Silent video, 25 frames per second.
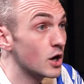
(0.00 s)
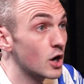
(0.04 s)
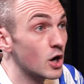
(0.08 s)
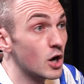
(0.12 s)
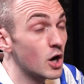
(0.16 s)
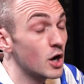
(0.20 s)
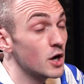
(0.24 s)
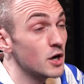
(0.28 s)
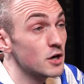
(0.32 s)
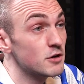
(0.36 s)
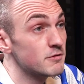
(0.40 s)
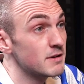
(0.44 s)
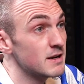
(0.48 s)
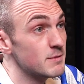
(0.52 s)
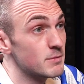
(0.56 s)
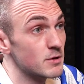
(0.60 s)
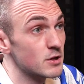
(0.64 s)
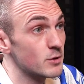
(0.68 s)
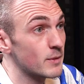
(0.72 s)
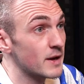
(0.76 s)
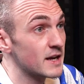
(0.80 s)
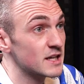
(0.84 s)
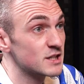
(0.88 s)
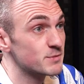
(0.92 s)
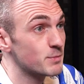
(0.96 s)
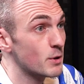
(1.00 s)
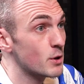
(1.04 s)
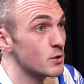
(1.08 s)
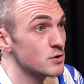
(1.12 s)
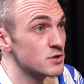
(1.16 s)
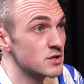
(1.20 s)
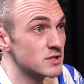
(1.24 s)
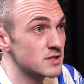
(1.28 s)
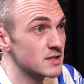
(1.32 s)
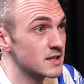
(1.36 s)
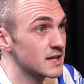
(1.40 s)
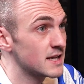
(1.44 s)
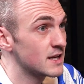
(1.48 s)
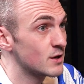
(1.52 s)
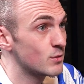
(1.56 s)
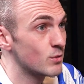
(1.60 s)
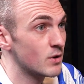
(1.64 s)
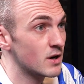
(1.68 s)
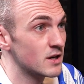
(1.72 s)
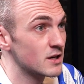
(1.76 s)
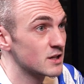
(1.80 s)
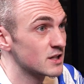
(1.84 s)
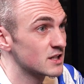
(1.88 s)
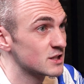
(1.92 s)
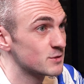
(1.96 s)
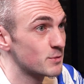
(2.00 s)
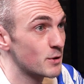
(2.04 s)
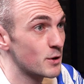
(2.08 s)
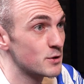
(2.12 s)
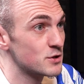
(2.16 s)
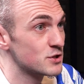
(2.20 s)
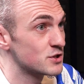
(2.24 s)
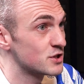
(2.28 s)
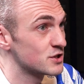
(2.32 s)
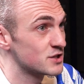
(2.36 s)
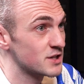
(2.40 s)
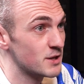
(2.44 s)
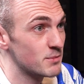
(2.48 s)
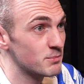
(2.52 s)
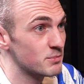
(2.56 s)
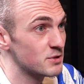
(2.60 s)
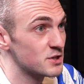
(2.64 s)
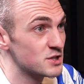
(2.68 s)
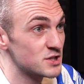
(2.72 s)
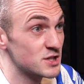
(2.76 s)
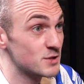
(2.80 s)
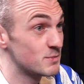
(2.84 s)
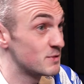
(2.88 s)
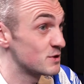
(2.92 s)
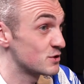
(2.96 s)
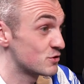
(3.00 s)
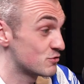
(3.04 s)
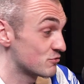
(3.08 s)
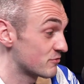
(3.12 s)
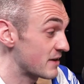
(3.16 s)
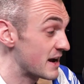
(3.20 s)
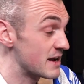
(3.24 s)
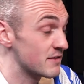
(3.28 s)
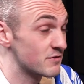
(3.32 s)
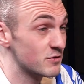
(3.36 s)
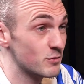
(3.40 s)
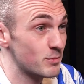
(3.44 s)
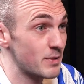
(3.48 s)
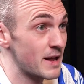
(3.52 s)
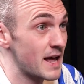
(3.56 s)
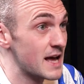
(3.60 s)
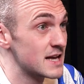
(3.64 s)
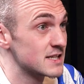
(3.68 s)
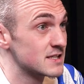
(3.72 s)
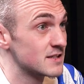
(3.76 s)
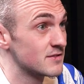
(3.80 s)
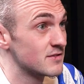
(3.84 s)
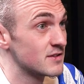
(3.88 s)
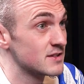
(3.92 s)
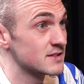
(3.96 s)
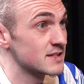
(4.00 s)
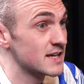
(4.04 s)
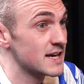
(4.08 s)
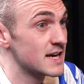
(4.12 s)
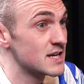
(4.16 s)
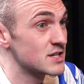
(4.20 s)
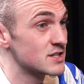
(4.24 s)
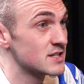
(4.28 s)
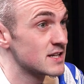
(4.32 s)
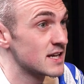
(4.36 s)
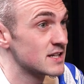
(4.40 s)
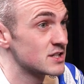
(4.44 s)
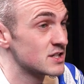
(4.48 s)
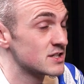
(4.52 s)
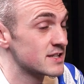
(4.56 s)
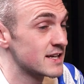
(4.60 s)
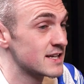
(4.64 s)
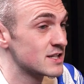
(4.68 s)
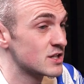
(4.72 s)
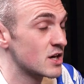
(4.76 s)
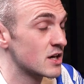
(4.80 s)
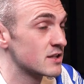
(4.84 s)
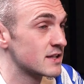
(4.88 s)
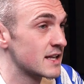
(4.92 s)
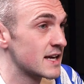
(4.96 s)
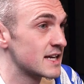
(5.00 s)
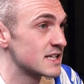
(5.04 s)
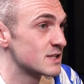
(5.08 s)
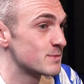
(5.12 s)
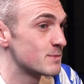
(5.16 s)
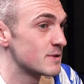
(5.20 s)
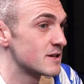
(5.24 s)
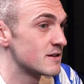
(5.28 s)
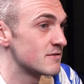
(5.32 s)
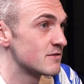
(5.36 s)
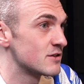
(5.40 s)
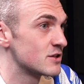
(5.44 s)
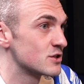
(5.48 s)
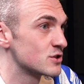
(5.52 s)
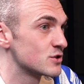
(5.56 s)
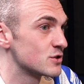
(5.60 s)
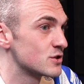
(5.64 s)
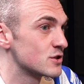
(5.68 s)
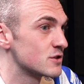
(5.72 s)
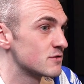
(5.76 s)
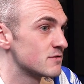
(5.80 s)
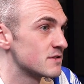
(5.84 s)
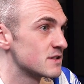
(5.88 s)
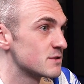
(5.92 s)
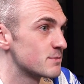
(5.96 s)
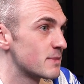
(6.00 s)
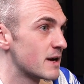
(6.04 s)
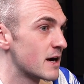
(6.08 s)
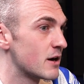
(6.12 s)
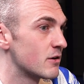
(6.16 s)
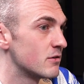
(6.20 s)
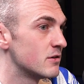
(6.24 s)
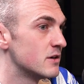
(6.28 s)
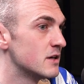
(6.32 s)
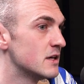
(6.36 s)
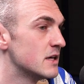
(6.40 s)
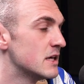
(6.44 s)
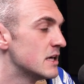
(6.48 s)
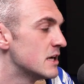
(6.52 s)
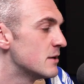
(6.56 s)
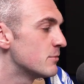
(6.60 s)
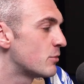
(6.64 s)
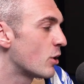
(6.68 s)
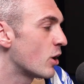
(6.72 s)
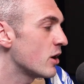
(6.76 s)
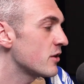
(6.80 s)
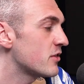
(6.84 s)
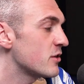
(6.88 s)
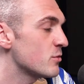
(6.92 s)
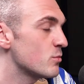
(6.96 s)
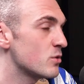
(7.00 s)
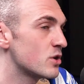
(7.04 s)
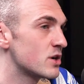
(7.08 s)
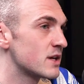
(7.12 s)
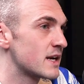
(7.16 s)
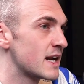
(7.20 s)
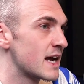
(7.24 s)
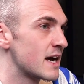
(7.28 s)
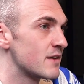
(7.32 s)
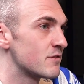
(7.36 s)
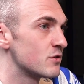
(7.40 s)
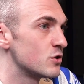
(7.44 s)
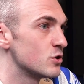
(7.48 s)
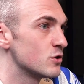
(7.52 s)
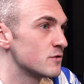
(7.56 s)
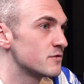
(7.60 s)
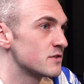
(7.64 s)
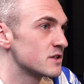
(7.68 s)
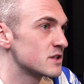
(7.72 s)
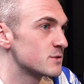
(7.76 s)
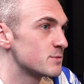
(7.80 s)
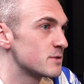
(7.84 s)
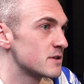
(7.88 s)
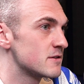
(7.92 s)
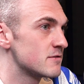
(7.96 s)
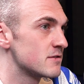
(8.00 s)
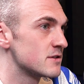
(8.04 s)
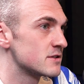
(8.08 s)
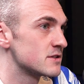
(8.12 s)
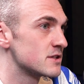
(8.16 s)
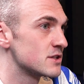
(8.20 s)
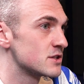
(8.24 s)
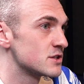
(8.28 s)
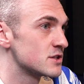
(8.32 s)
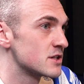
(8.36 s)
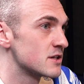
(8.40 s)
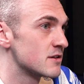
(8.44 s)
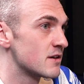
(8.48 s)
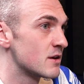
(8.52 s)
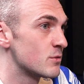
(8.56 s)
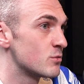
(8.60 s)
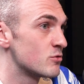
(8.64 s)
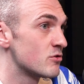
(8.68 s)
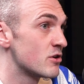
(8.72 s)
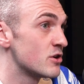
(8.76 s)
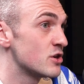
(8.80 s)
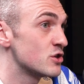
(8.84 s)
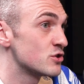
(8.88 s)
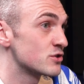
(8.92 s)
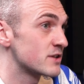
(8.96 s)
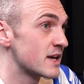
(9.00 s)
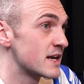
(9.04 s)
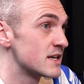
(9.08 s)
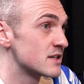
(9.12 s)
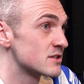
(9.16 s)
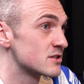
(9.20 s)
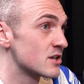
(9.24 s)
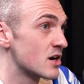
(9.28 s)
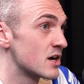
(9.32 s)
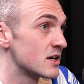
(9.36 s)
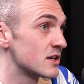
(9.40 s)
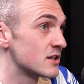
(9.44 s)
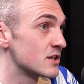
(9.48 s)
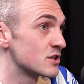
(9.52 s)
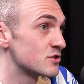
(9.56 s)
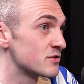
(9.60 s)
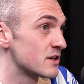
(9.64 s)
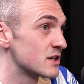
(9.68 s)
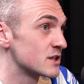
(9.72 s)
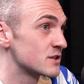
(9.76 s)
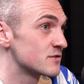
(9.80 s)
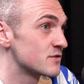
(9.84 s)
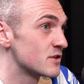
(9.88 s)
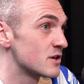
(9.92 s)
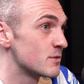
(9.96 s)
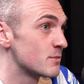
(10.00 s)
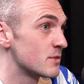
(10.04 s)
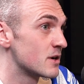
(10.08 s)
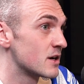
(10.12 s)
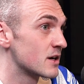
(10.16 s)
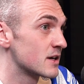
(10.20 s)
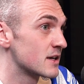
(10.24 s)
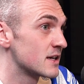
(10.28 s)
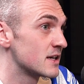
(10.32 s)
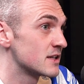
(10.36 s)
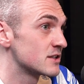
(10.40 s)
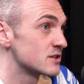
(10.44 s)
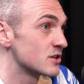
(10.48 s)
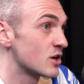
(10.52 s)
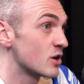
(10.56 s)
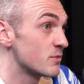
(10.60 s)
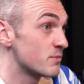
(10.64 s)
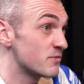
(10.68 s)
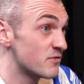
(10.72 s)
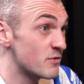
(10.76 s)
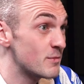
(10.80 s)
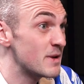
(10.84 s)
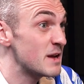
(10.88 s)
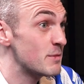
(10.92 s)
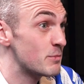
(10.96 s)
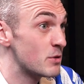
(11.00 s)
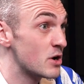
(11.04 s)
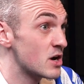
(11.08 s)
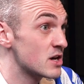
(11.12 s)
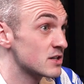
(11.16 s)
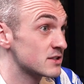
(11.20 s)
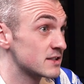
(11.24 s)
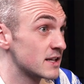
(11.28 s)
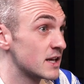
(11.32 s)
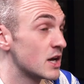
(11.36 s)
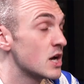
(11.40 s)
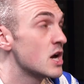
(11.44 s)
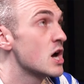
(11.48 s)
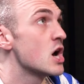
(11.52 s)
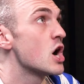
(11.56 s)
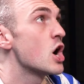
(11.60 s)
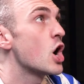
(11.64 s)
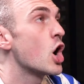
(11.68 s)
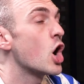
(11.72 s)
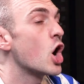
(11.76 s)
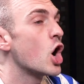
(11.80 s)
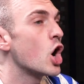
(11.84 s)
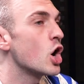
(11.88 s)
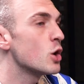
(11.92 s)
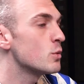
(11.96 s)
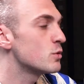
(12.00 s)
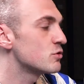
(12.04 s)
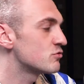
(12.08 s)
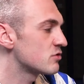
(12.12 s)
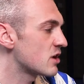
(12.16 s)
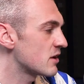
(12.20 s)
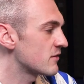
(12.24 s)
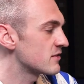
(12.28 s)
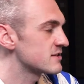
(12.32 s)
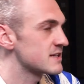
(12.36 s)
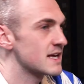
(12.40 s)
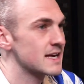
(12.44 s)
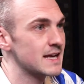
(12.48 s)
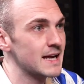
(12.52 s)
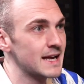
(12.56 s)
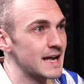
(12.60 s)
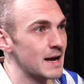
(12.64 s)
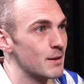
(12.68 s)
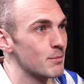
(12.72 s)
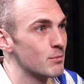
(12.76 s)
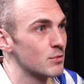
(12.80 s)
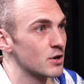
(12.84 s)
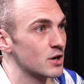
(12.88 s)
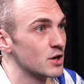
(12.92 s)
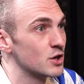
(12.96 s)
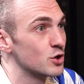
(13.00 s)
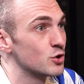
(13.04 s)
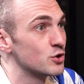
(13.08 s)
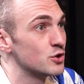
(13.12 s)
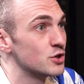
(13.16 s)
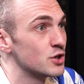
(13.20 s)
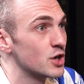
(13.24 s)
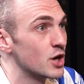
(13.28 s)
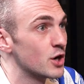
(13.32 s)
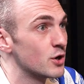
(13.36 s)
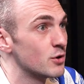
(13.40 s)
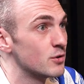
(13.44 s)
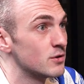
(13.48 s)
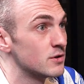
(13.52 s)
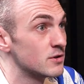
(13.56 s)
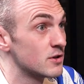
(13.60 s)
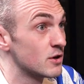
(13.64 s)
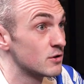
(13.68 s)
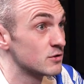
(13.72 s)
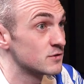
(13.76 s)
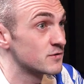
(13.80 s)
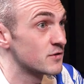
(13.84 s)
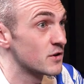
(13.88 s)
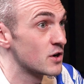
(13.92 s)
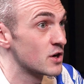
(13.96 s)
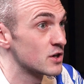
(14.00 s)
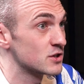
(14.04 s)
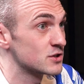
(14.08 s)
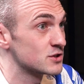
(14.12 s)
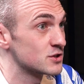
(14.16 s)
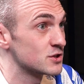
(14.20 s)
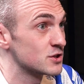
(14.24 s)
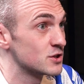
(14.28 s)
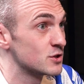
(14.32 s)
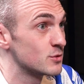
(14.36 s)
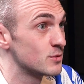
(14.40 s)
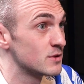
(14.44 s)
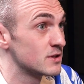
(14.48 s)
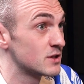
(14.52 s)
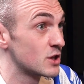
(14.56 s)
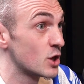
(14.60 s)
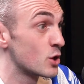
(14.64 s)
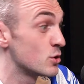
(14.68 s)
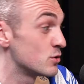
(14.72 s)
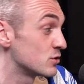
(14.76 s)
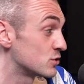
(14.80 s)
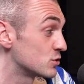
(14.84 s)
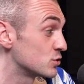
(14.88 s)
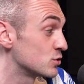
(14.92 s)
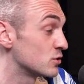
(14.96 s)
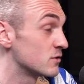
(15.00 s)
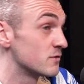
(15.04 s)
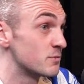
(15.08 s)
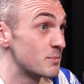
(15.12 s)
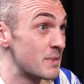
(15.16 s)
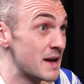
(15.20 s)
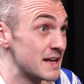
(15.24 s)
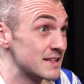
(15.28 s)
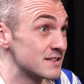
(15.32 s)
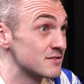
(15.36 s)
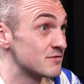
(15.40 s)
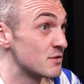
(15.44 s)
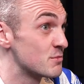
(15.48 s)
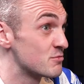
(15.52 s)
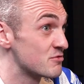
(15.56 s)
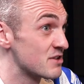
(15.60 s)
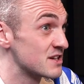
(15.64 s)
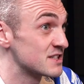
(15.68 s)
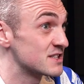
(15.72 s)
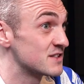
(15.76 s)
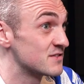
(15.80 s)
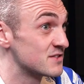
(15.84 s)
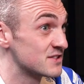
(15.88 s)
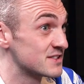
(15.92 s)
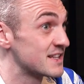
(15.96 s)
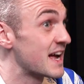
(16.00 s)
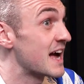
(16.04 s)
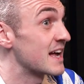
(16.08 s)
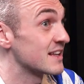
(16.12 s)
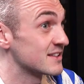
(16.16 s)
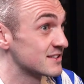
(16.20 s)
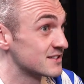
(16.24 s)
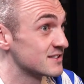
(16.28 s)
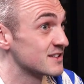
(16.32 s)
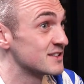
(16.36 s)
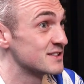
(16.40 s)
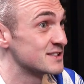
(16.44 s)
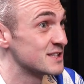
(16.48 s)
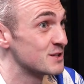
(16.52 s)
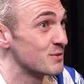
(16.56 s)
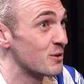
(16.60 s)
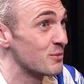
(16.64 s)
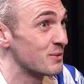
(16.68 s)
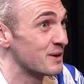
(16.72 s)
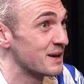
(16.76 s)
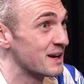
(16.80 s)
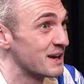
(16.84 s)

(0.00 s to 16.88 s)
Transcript: I agree. By the way, exposure to League One, exposure to the Championship is great for players of this age, and as you say, he's got that experience under his belt. But I think we're going to have enough experience this year, and we're only just getting started in the transfer market. So for me personally, I would rather take a gamble on an unknown, those first two with those sort of better impressive stats, and see what we